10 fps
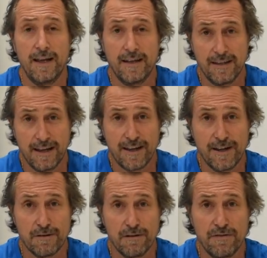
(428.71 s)
into that
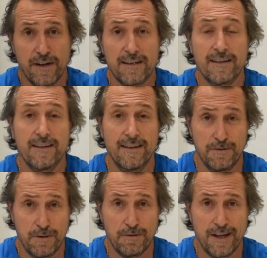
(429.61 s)
coastal effect.
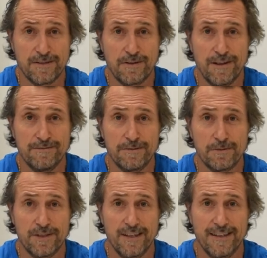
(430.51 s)
Till next time, we'll see you